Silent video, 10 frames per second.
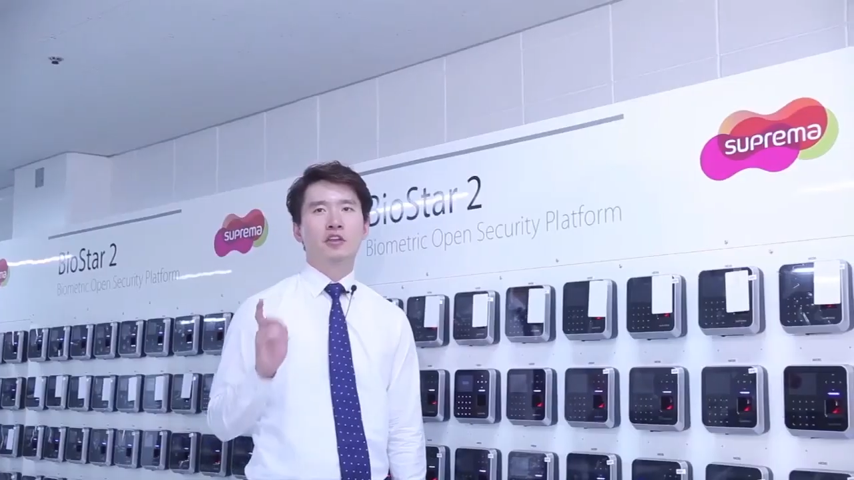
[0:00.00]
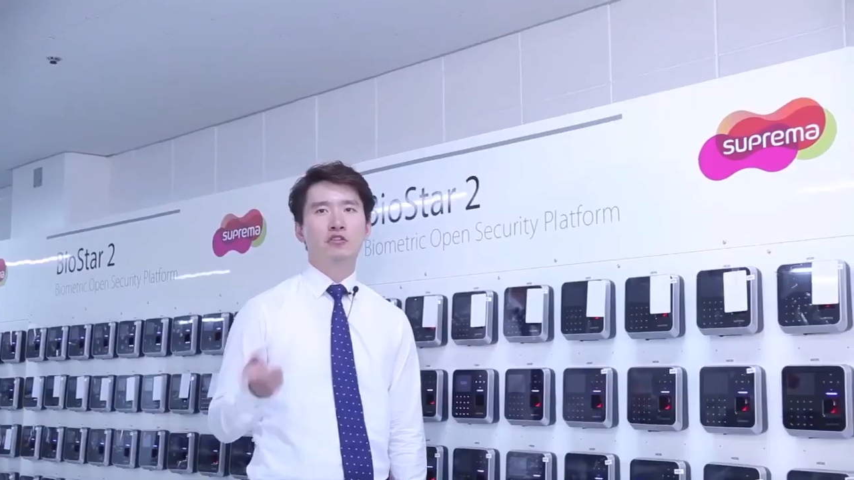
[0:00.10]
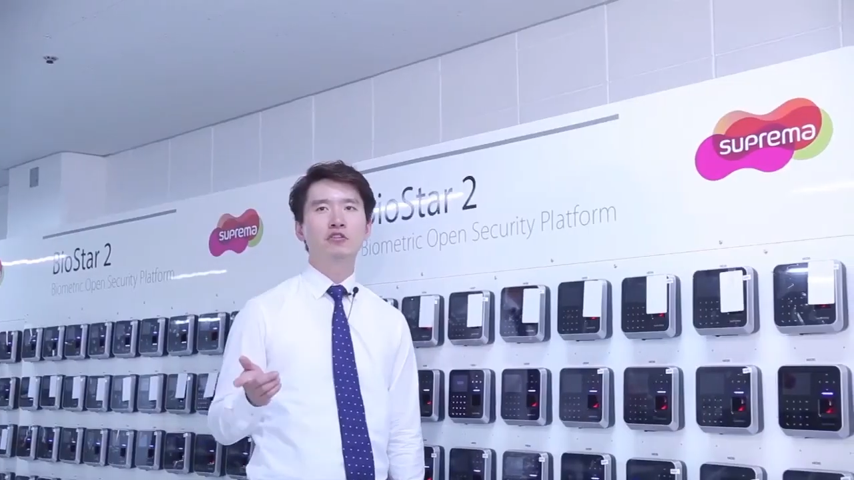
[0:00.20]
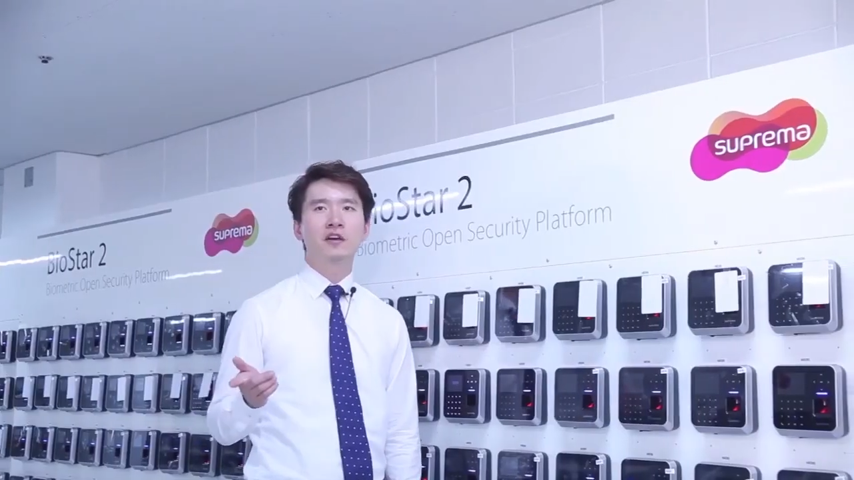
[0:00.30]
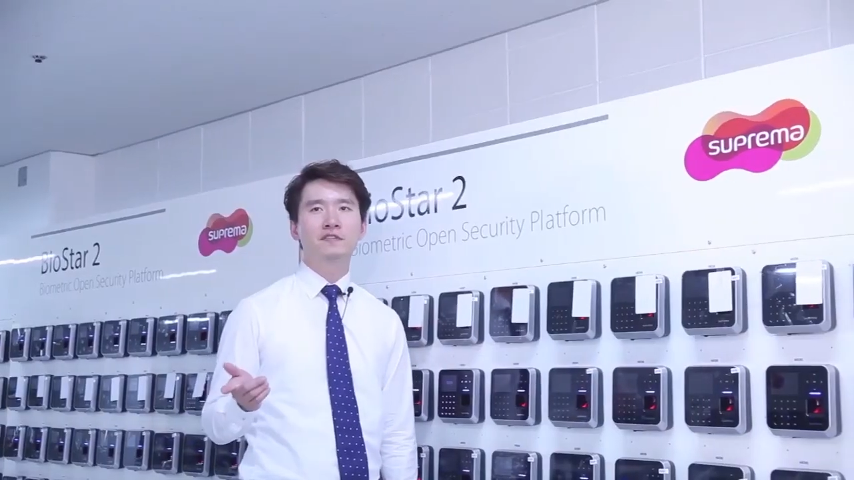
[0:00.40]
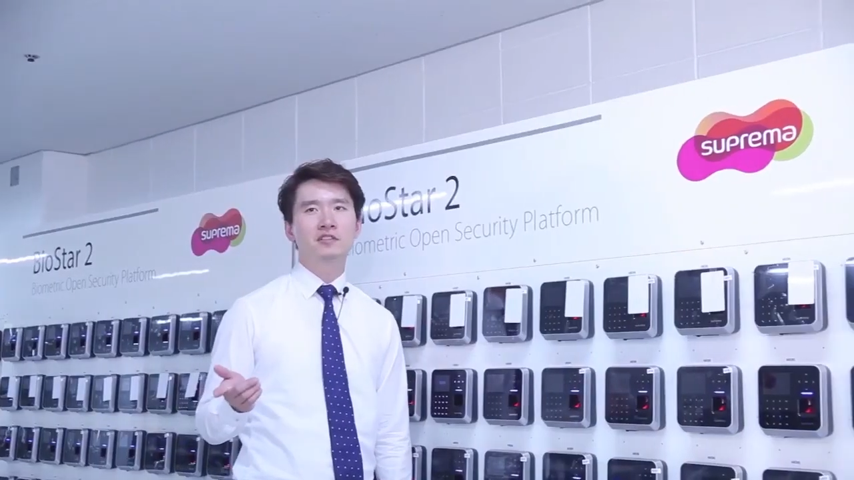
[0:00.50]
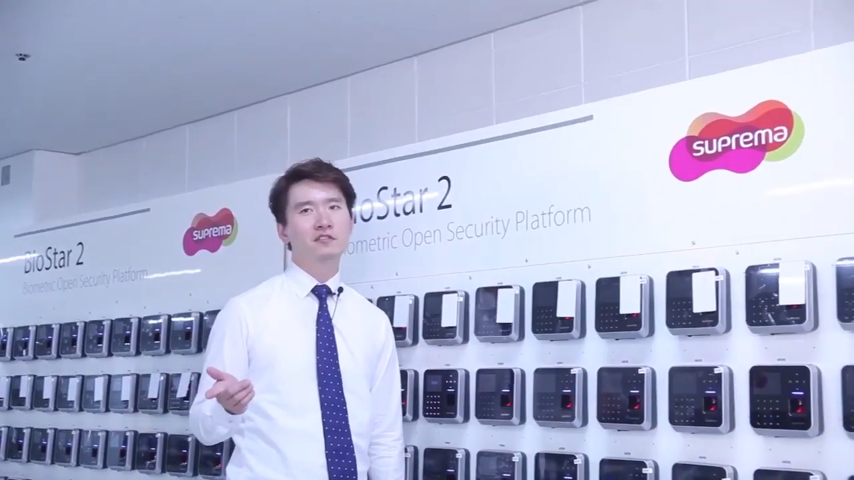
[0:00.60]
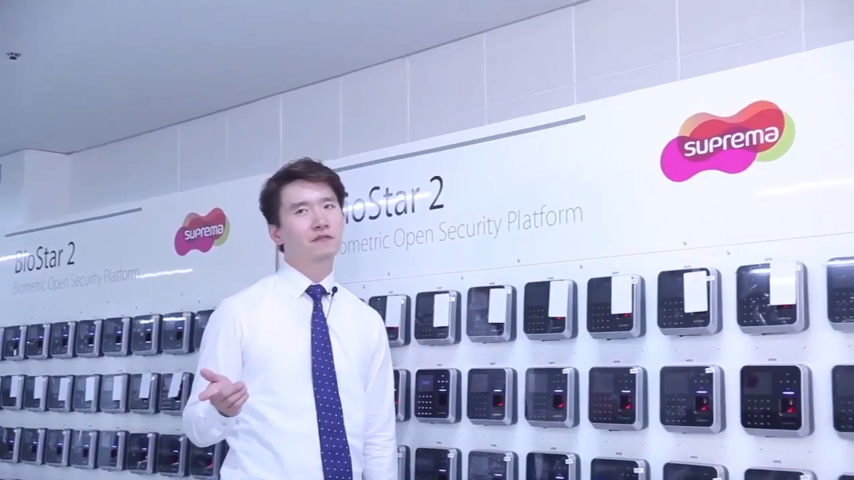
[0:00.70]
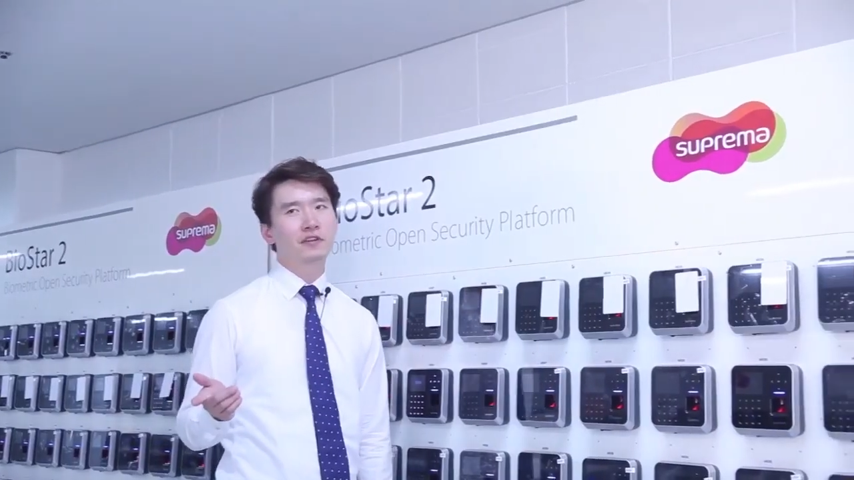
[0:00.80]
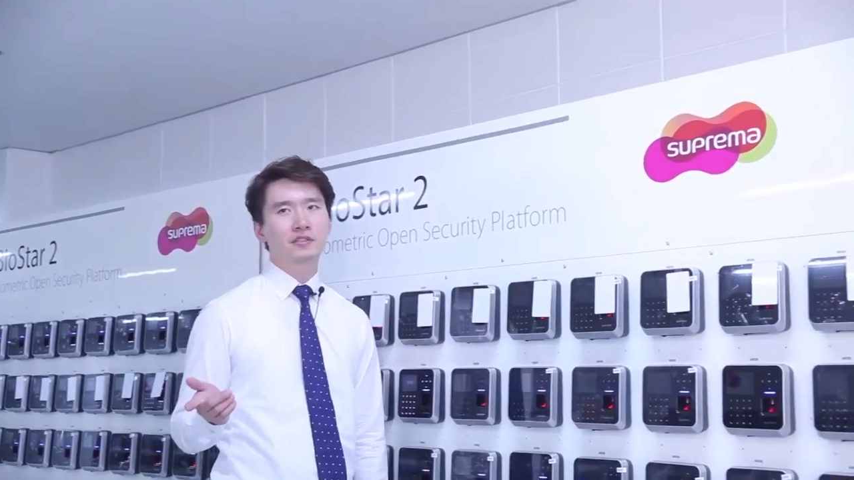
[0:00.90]
You have
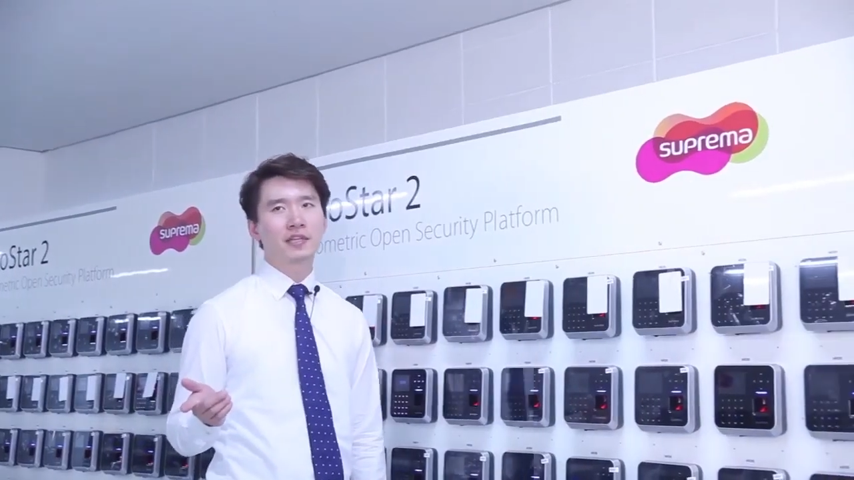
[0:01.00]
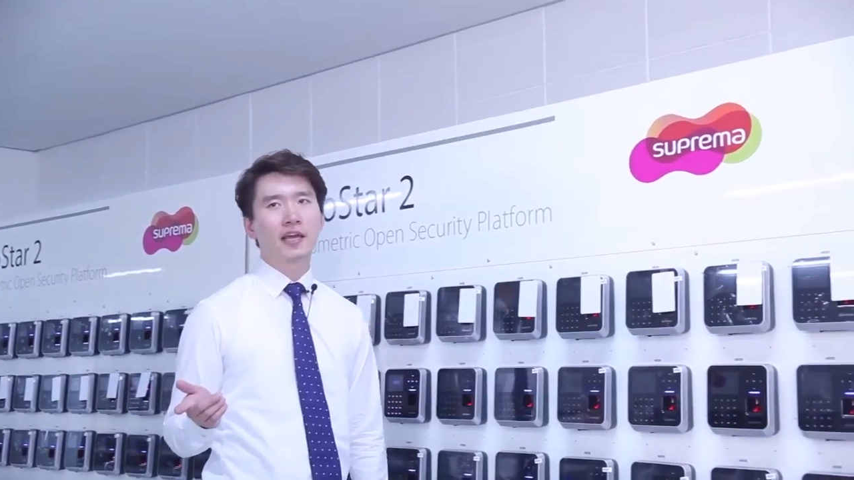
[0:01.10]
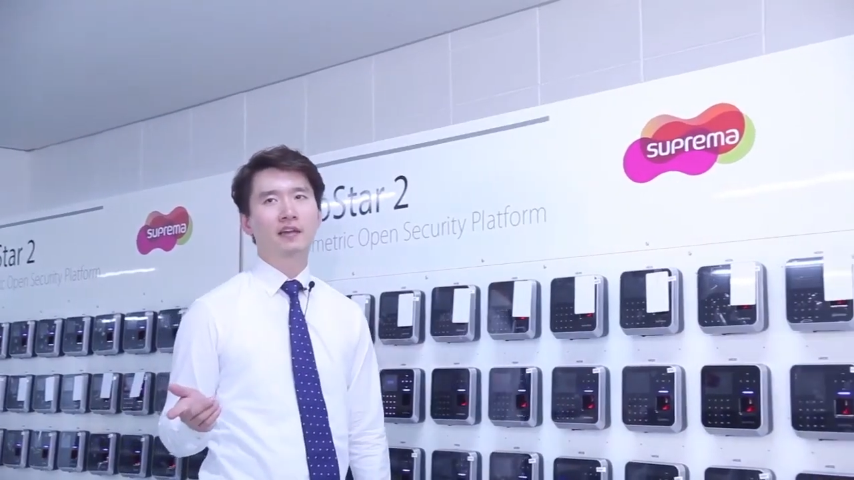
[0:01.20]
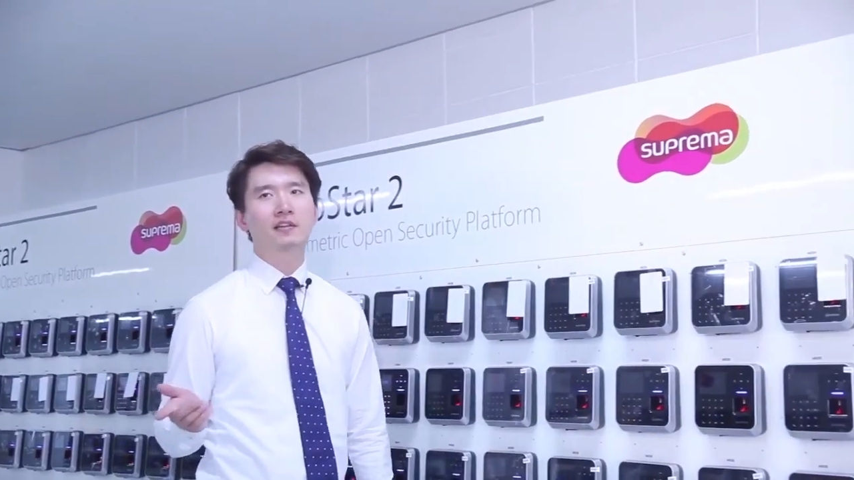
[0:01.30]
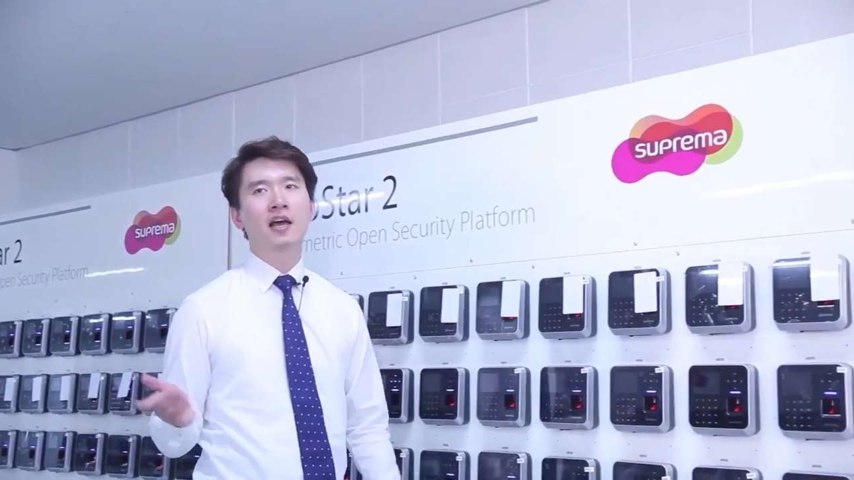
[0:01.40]
seen firsthand